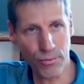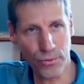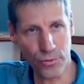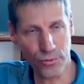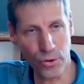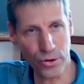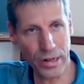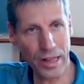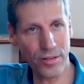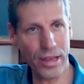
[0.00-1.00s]

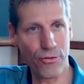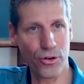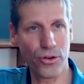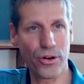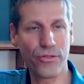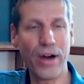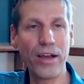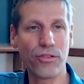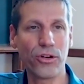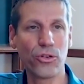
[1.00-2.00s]
let's say for your
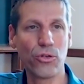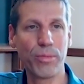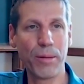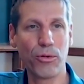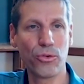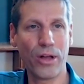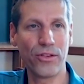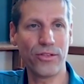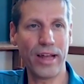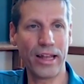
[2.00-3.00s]
advisor to be able to
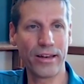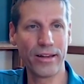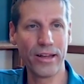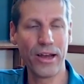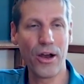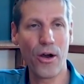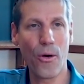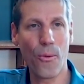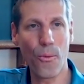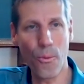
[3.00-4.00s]
understand
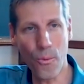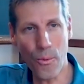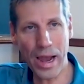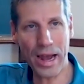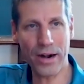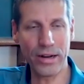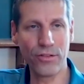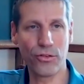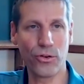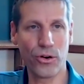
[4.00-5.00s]
where is
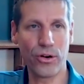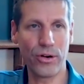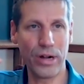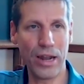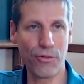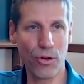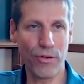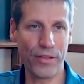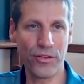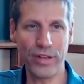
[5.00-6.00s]
your level of
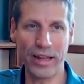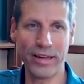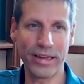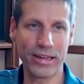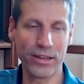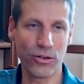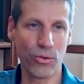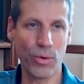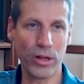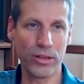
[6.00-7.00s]
understanding.
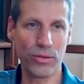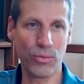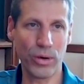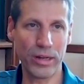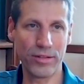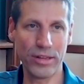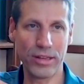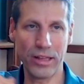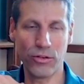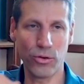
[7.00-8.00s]
What is it
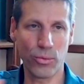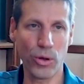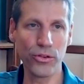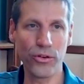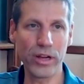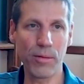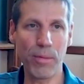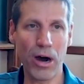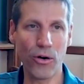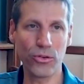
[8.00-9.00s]
that you're wondering
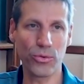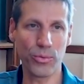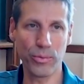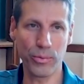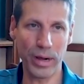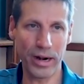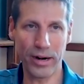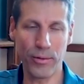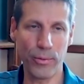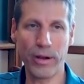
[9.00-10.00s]
about? Where
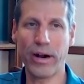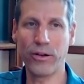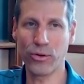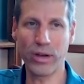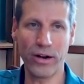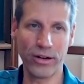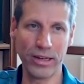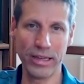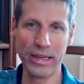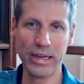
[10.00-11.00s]
are you currently
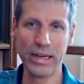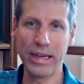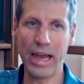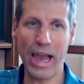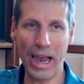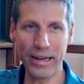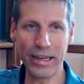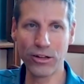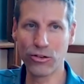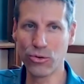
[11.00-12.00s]

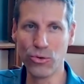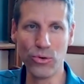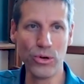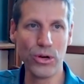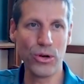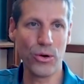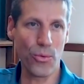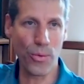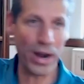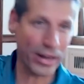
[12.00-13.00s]
heading to?
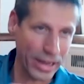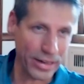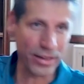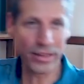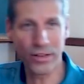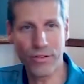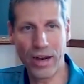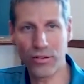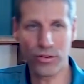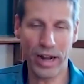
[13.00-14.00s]
Where can the
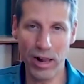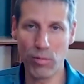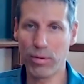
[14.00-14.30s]
advisor help?